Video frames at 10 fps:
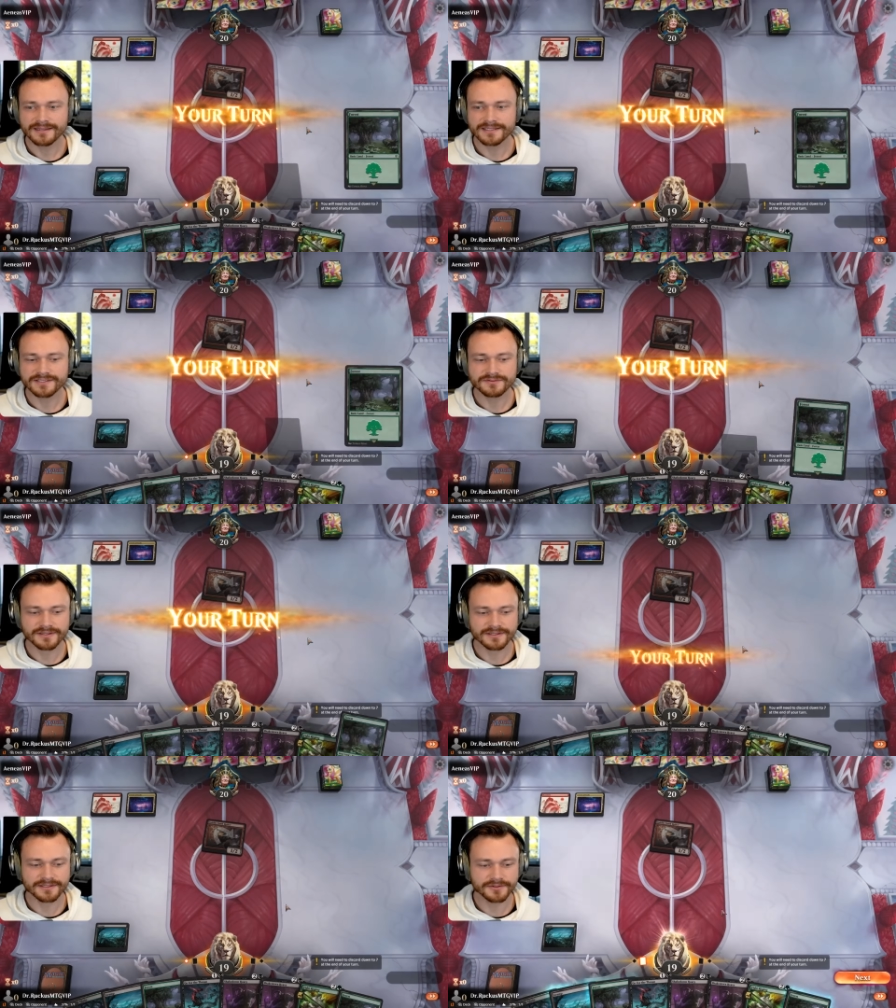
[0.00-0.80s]
They do
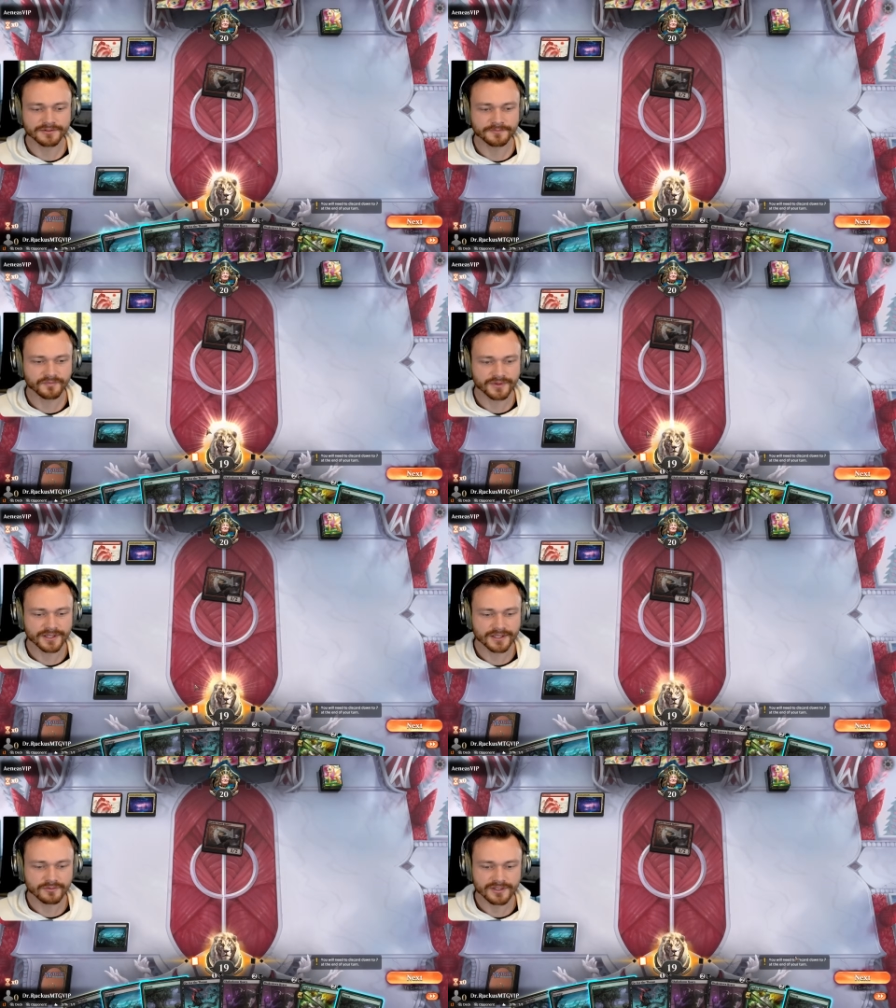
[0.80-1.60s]
nothing here though.
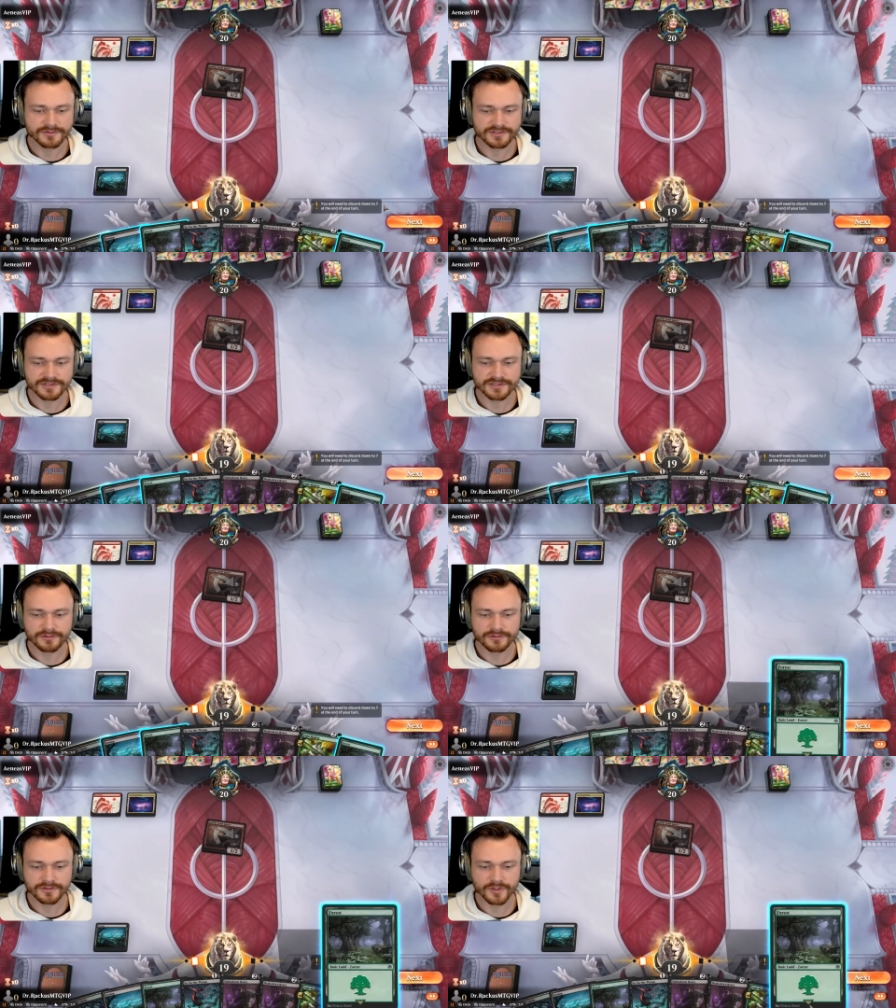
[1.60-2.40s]
We will just
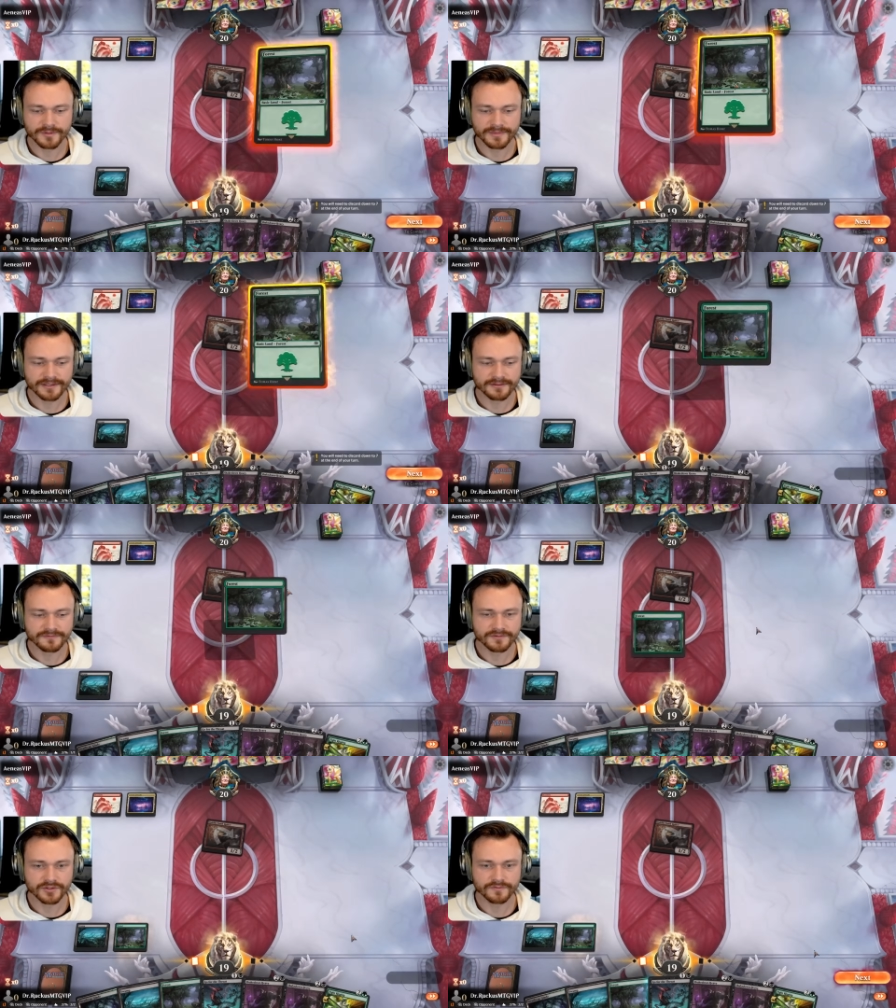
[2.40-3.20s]
hold open mana
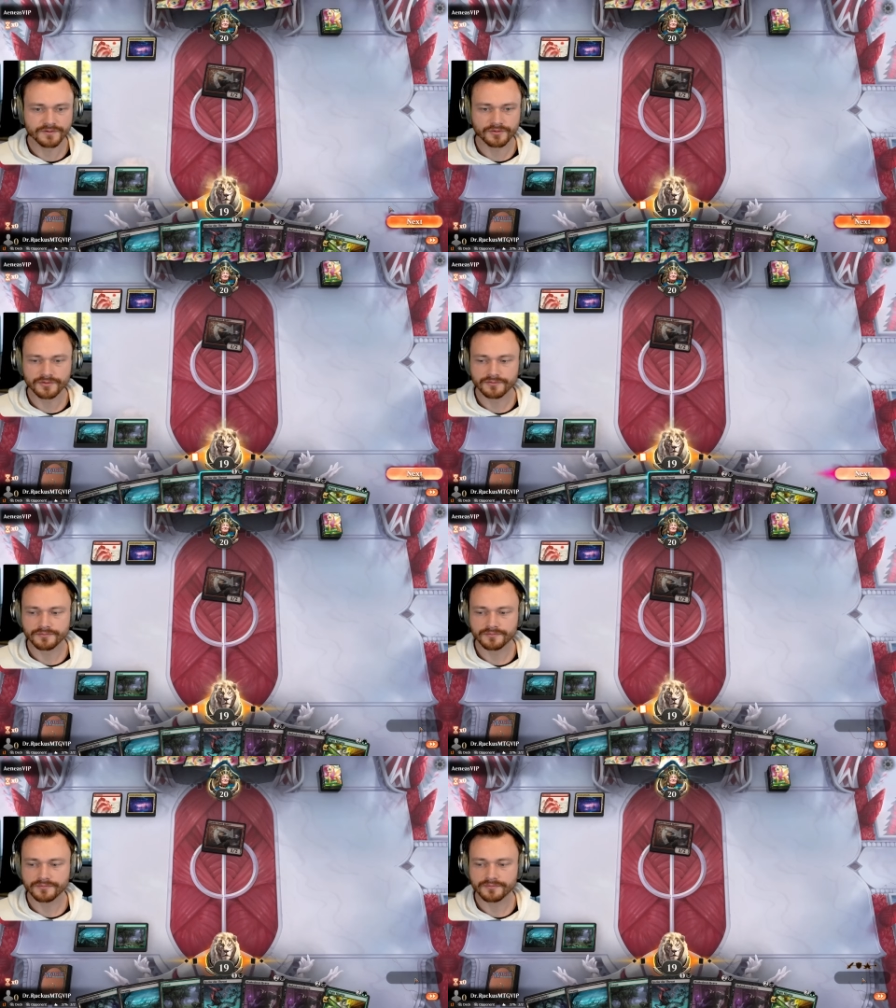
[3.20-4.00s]
for Go for the Throat.
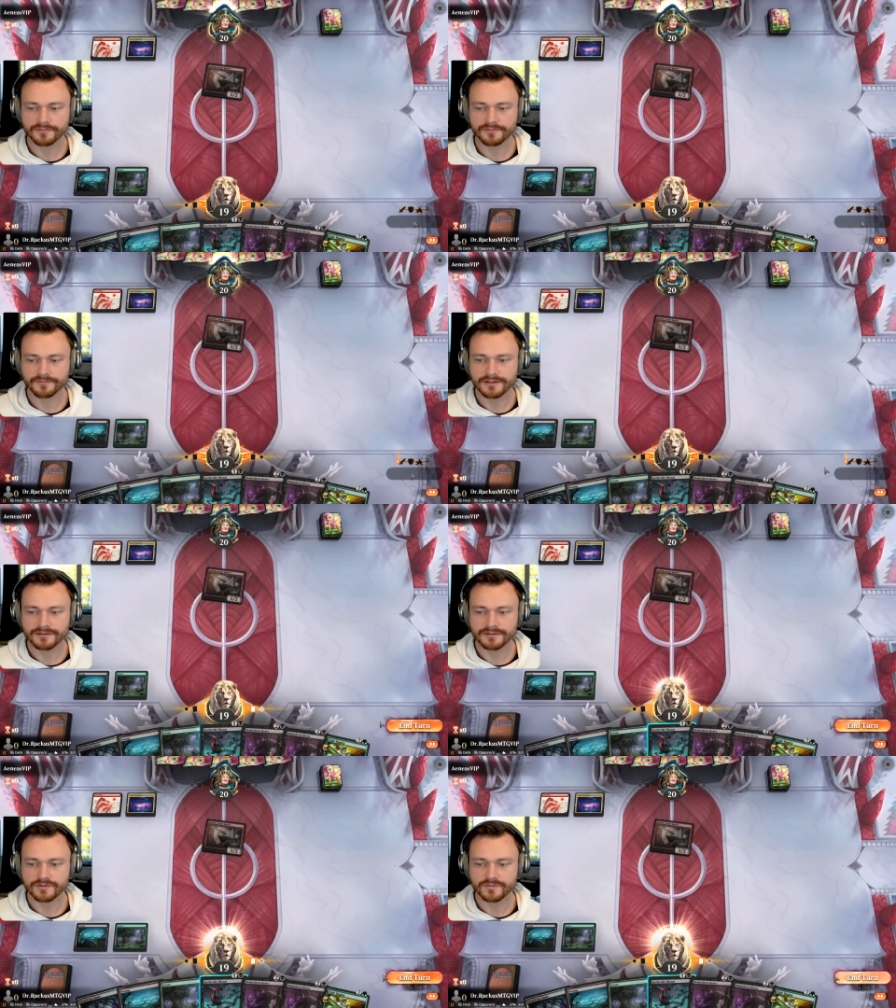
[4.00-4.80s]

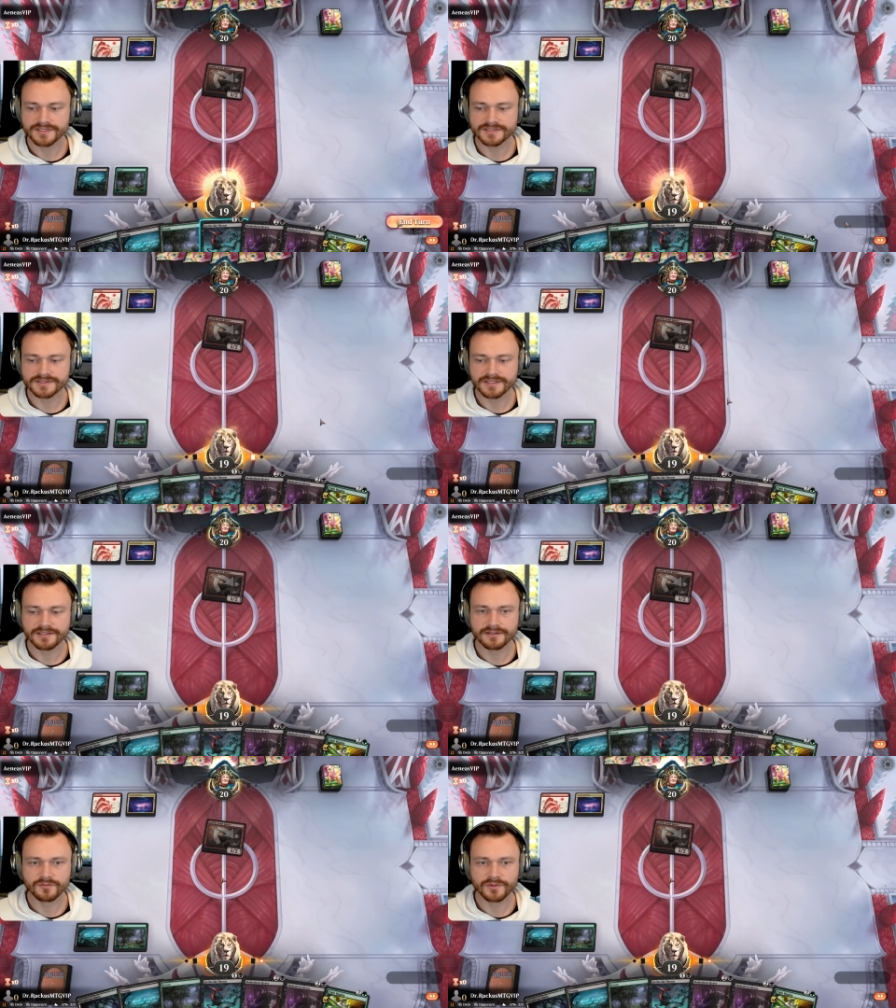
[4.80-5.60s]
A little bit of stick
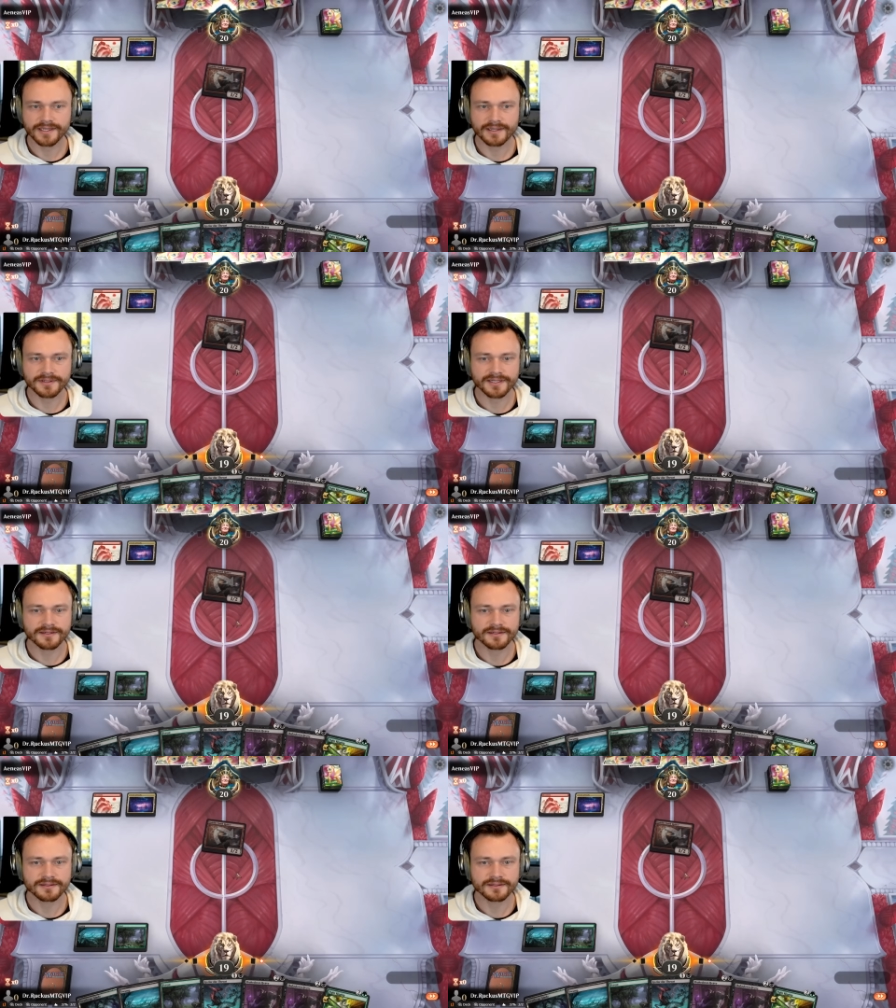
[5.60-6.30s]
here. What do you got, buddy?